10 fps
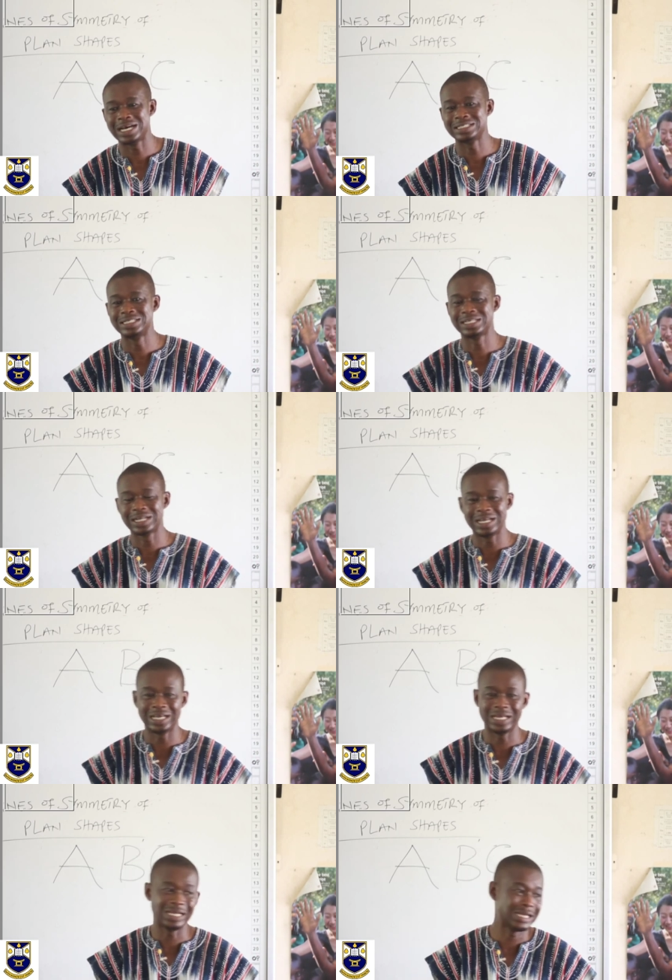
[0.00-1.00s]

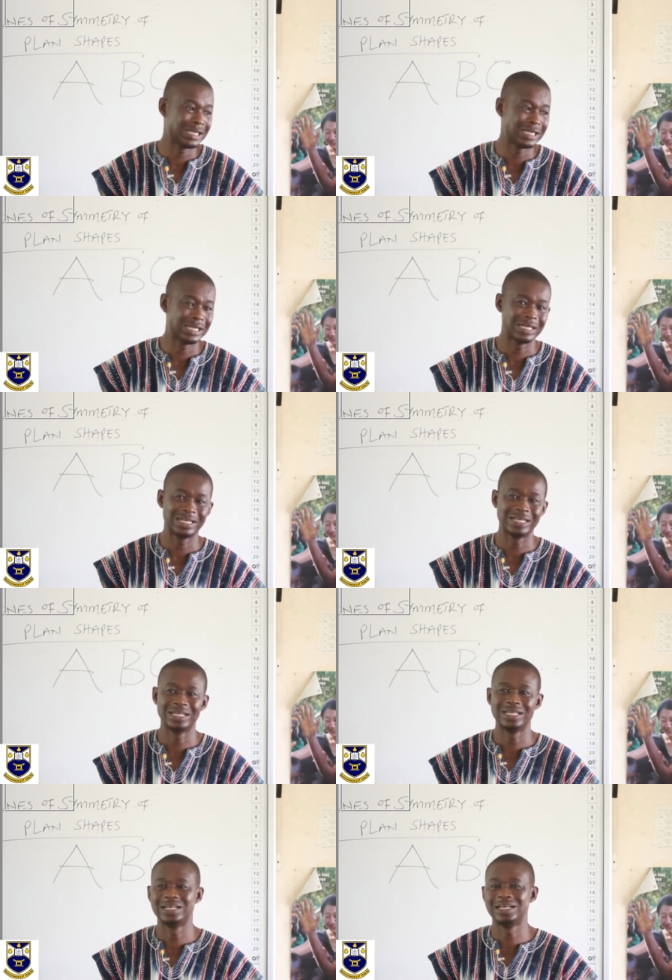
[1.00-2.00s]
declared
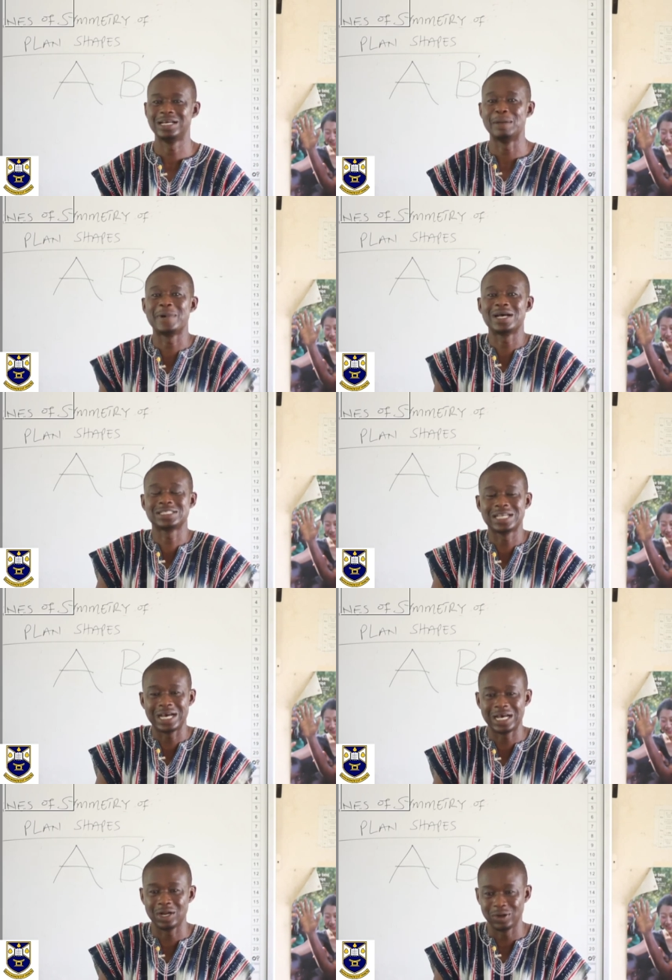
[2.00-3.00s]
a partial
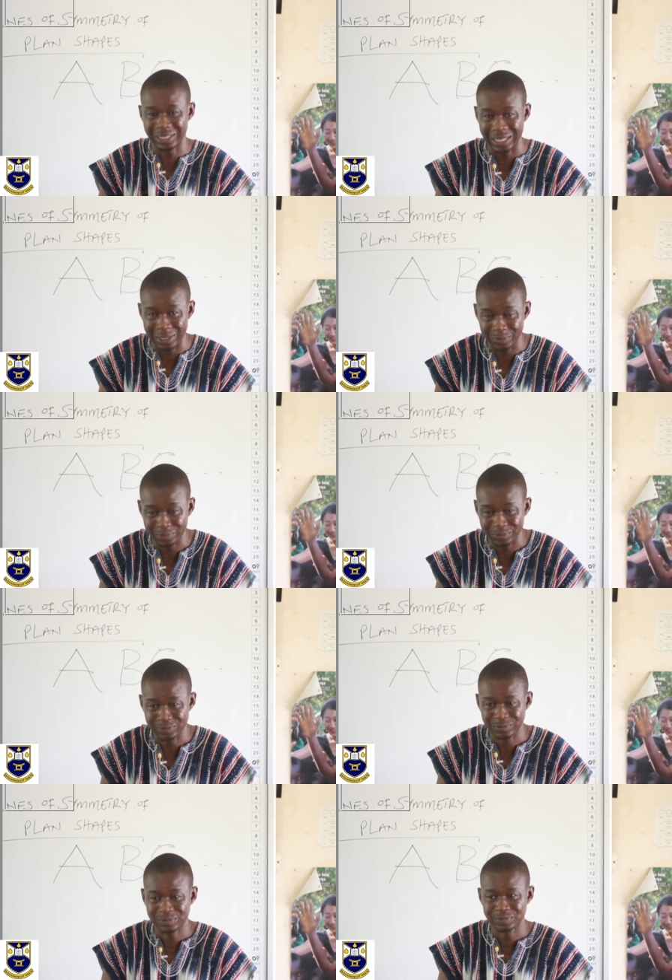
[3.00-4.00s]
lockdown,
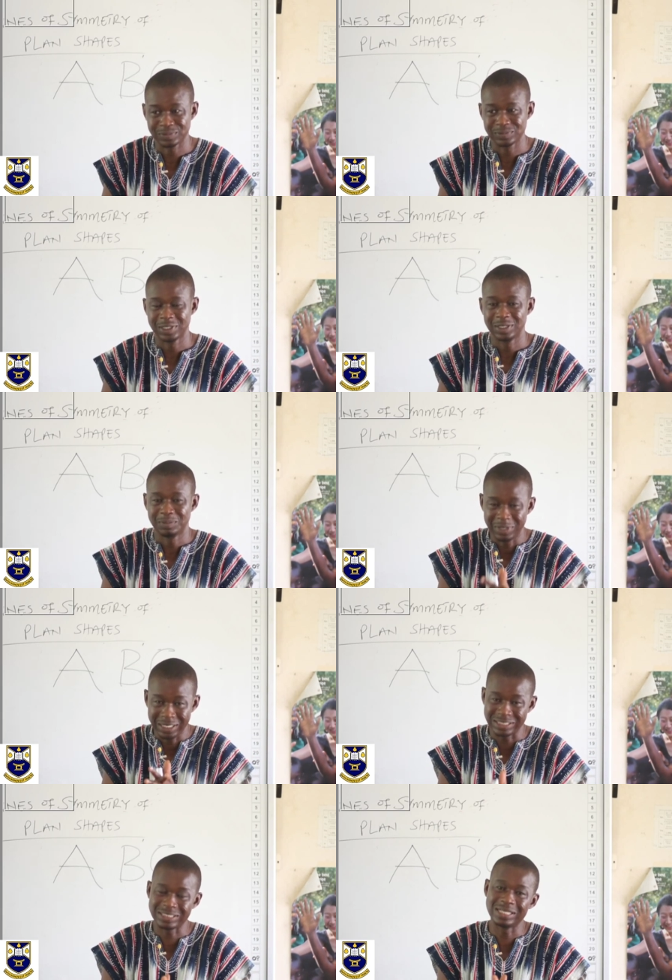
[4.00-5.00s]

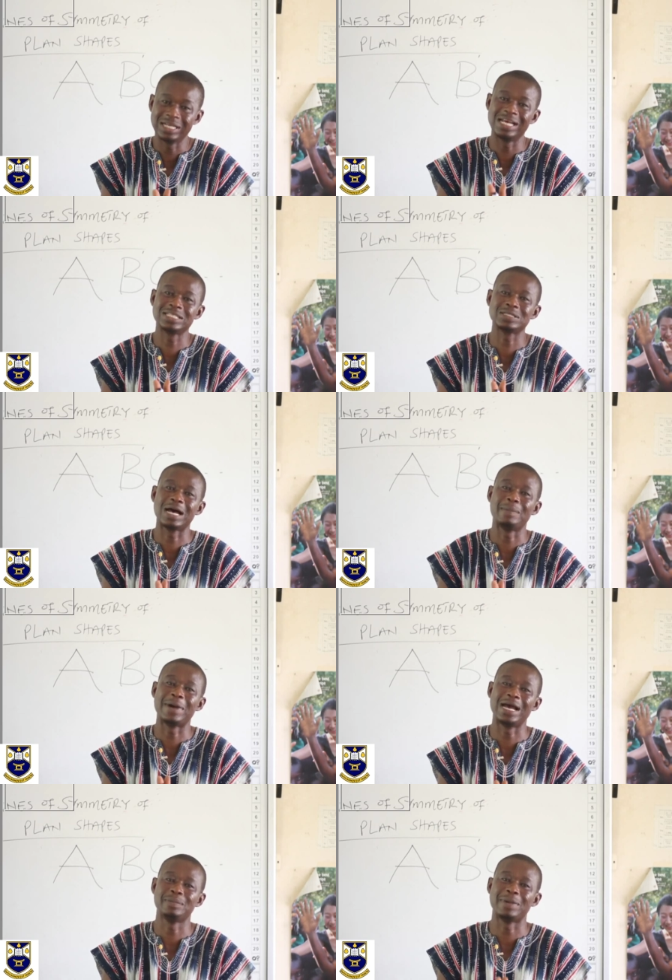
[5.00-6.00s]
please, let's
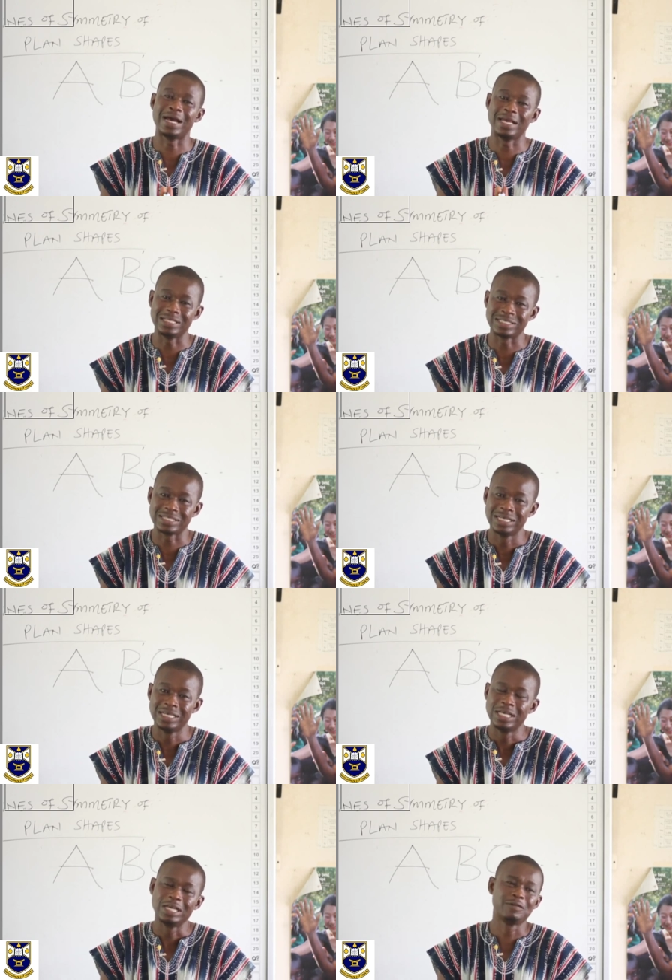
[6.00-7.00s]
abide by it.
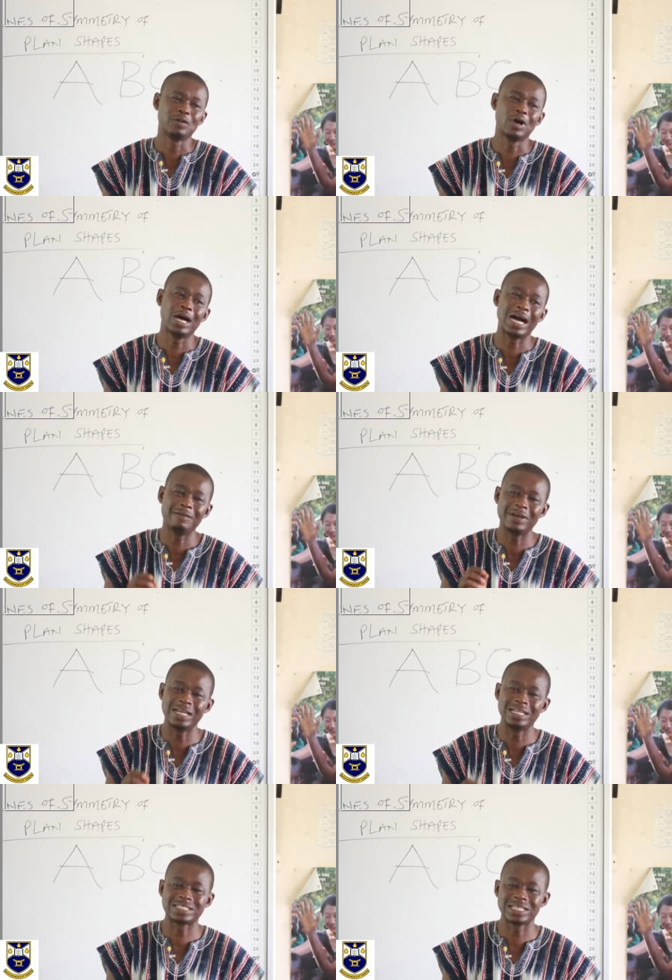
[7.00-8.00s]
If you don't have
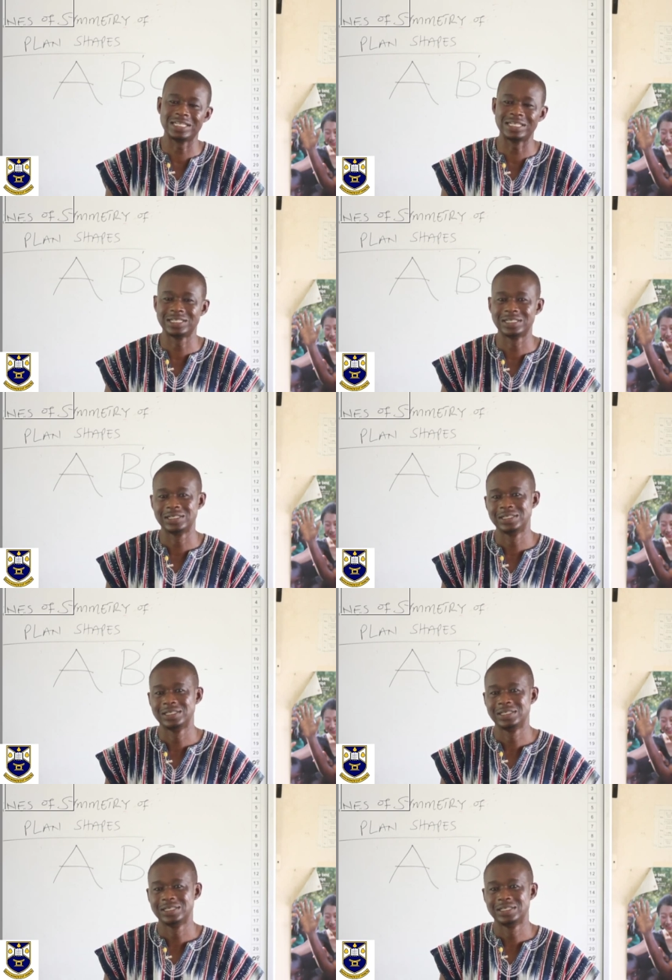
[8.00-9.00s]
anything
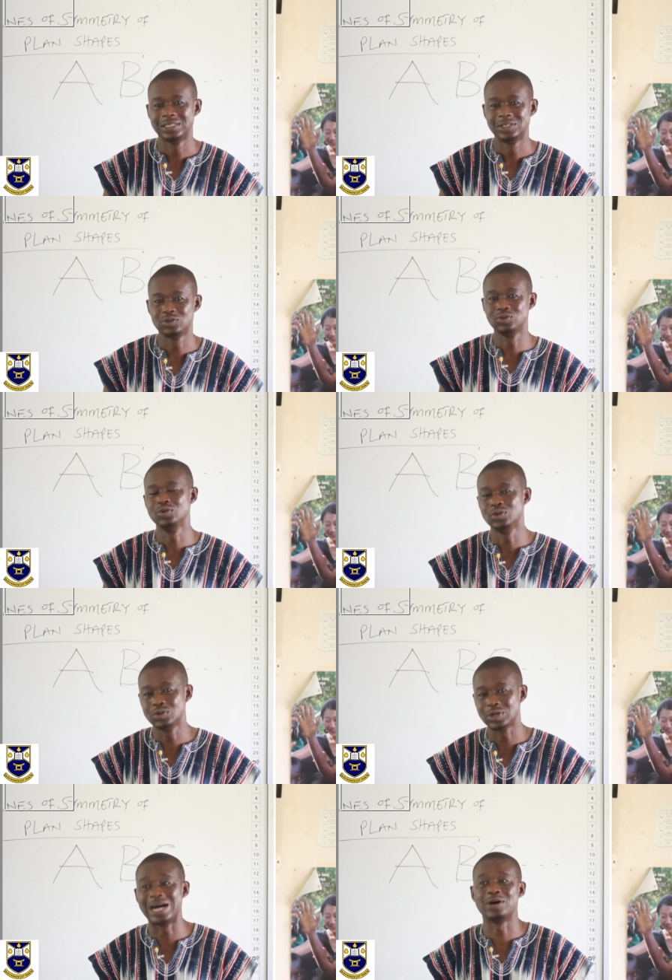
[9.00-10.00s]
to
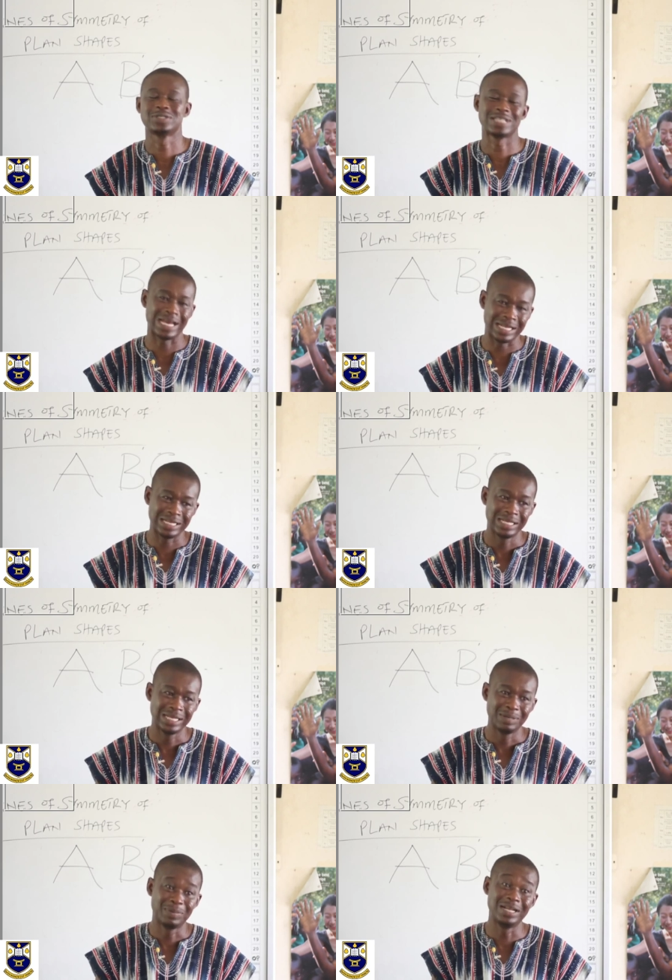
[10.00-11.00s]
do outside,
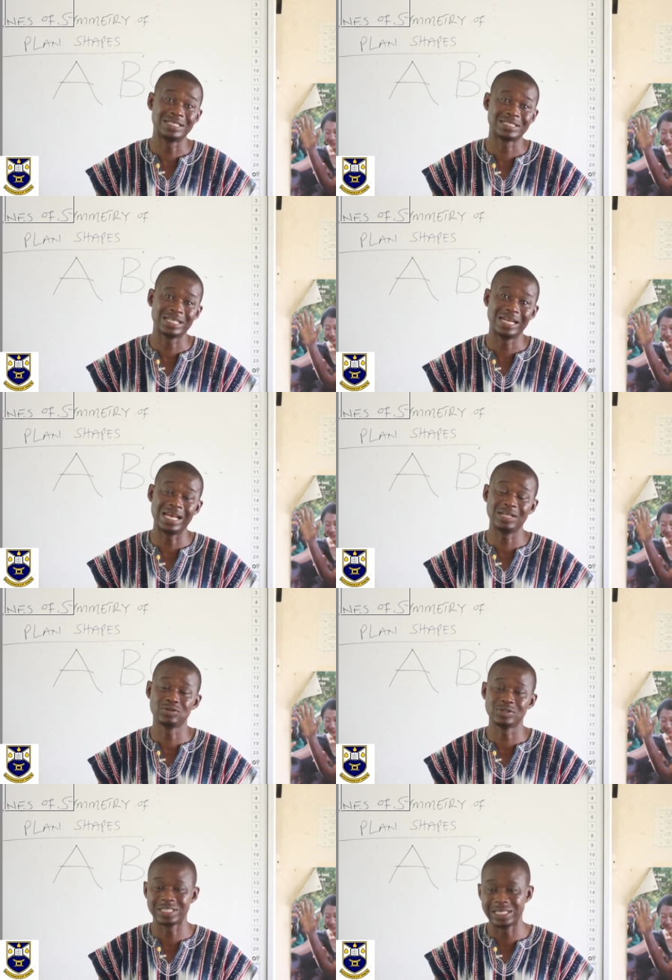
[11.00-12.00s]
please learn
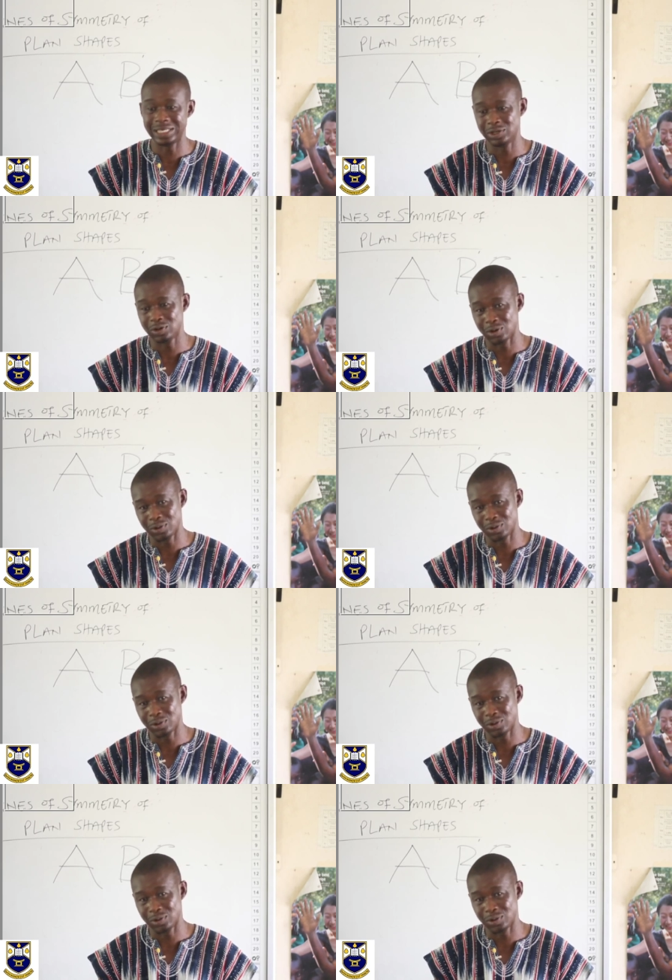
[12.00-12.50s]
to stay indoor